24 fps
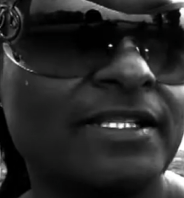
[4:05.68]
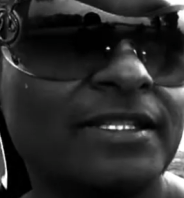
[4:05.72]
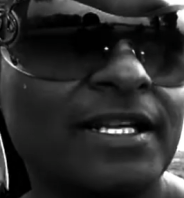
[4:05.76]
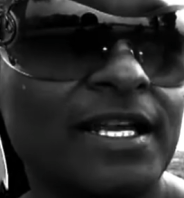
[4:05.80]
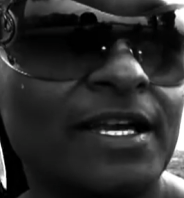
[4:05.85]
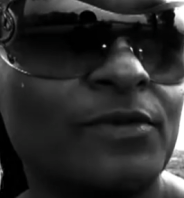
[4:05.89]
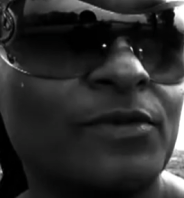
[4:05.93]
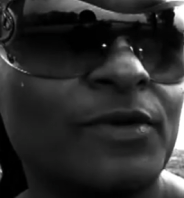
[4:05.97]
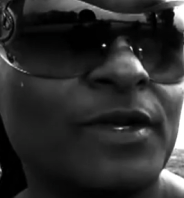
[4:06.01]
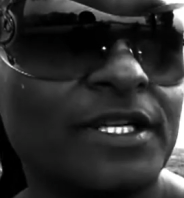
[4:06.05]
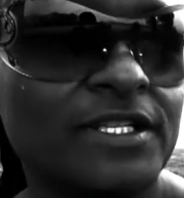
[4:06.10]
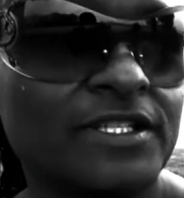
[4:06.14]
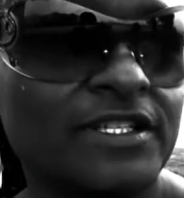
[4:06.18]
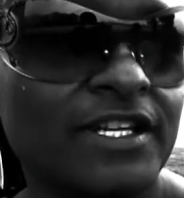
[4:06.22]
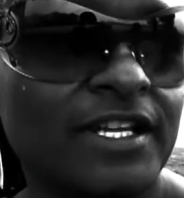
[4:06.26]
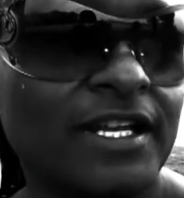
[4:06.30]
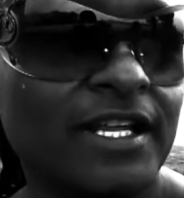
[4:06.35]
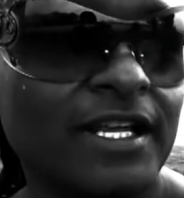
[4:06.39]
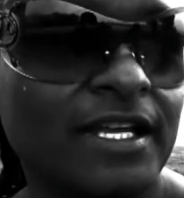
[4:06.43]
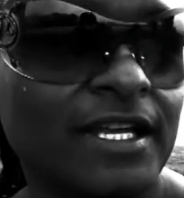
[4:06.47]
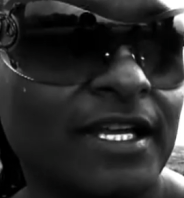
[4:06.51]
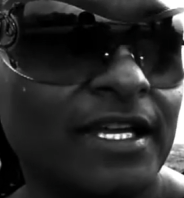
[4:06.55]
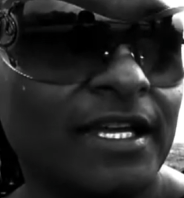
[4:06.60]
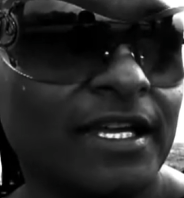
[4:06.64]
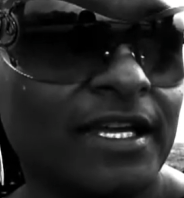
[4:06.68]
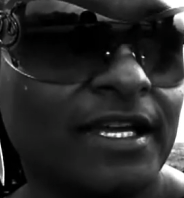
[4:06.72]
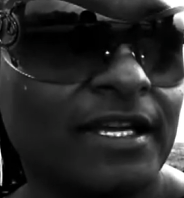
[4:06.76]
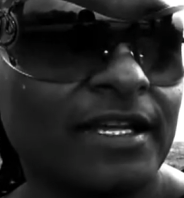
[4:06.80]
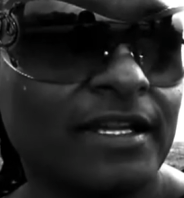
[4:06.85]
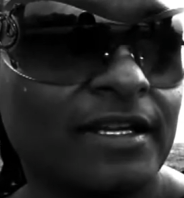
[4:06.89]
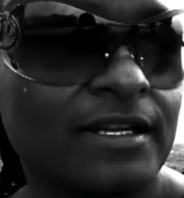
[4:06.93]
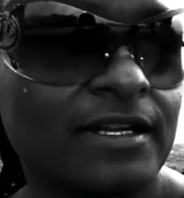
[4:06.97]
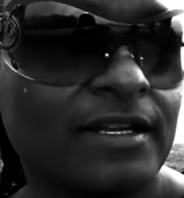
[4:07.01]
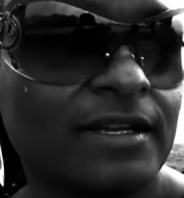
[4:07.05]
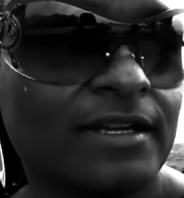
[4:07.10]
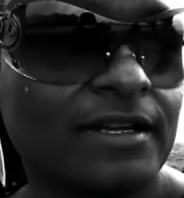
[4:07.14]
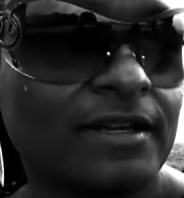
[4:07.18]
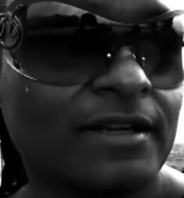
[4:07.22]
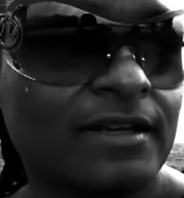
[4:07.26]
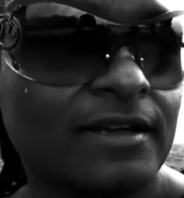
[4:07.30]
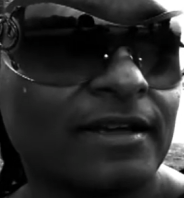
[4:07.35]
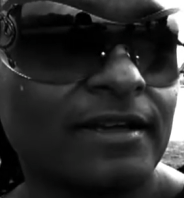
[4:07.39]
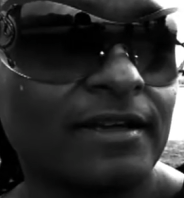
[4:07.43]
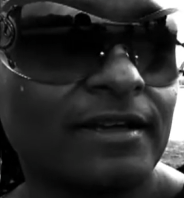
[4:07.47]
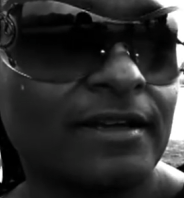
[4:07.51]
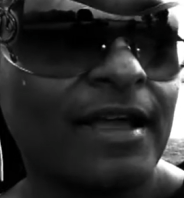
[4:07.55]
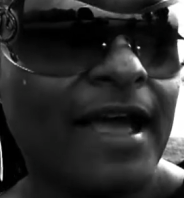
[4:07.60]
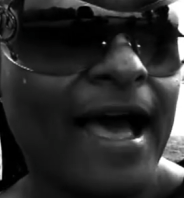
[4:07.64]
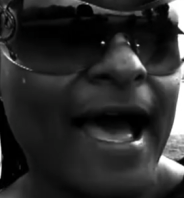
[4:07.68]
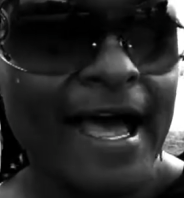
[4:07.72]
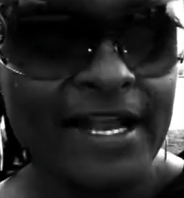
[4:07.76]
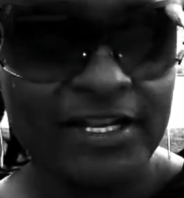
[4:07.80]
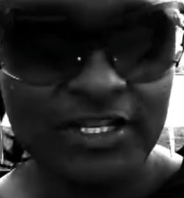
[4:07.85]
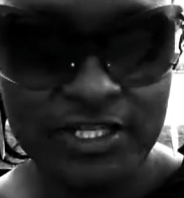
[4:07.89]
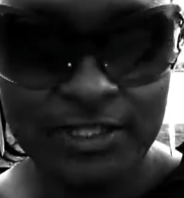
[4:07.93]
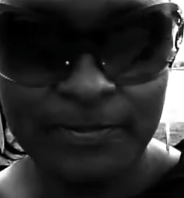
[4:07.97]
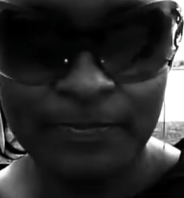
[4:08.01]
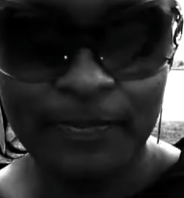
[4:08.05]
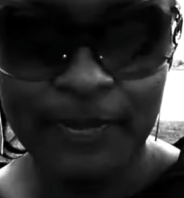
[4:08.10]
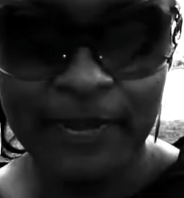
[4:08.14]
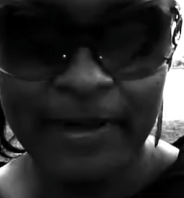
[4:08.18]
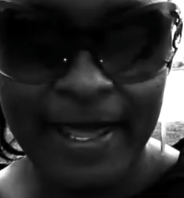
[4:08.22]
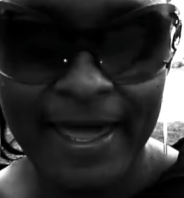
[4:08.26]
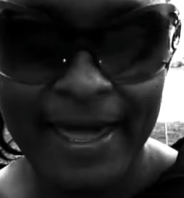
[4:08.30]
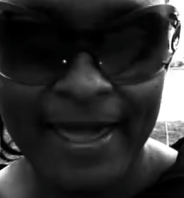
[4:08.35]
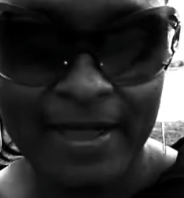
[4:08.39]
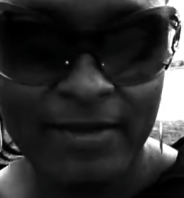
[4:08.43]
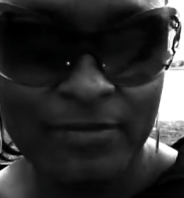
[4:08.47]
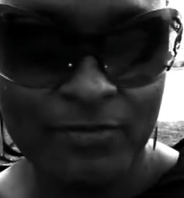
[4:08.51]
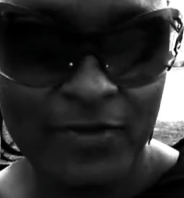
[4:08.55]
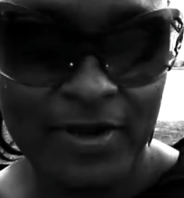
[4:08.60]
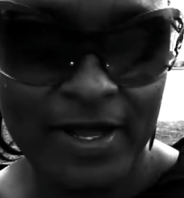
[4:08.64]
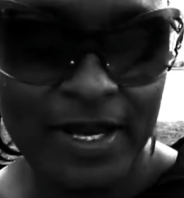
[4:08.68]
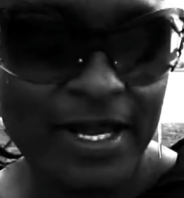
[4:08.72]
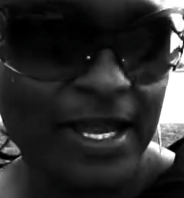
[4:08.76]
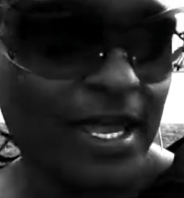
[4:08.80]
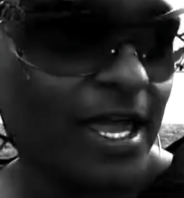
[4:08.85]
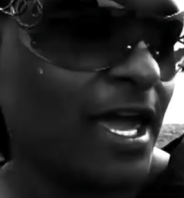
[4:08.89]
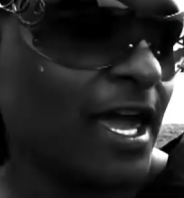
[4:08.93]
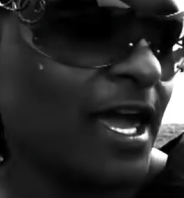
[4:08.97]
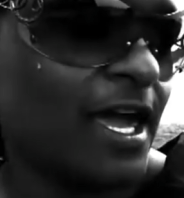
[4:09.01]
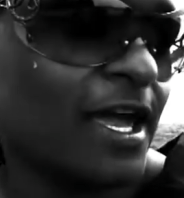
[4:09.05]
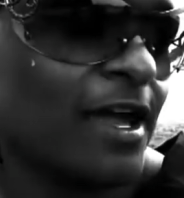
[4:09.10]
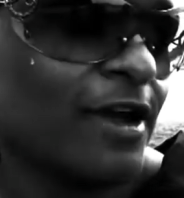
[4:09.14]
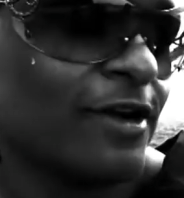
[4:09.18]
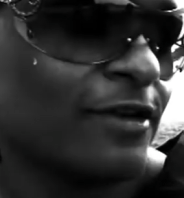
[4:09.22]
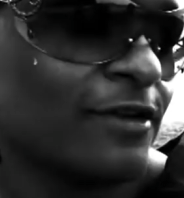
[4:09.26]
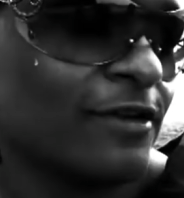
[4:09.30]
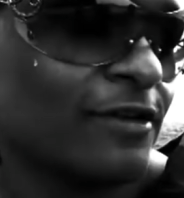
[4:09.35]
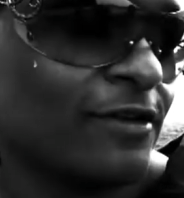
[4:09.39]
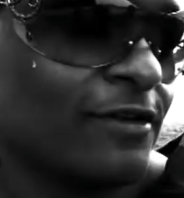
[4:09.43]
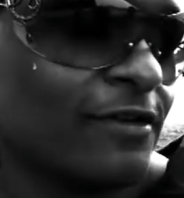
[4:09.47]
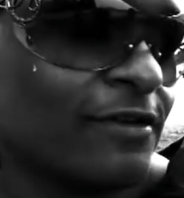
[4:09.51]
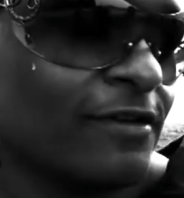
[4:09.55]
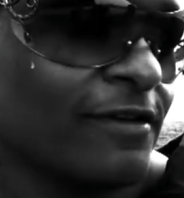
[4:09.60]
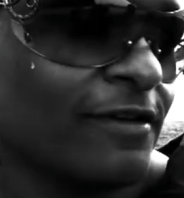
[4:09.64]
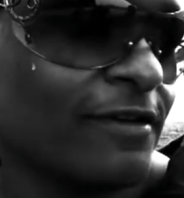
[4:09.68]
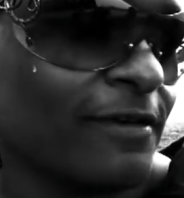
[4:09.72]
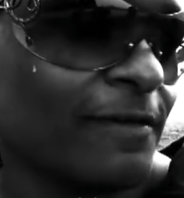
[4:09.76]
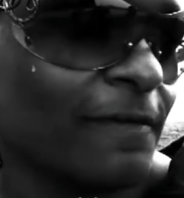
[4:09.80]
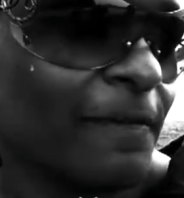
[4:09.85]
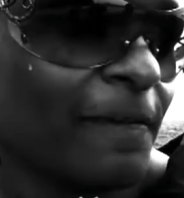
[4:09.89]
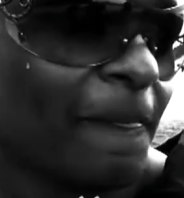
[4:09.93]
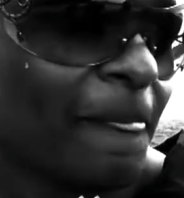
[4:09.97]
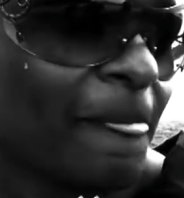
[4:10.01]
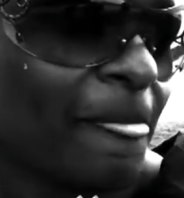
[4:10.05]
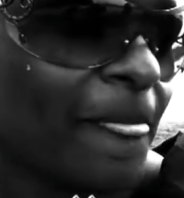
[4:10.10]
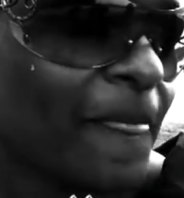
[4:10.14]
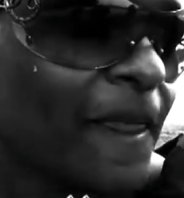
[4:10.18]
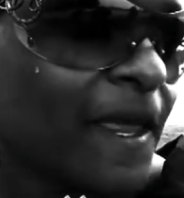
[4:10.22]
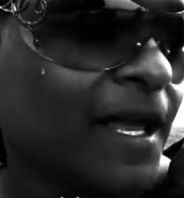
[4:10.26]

stick with it to the end. So I just played with it and um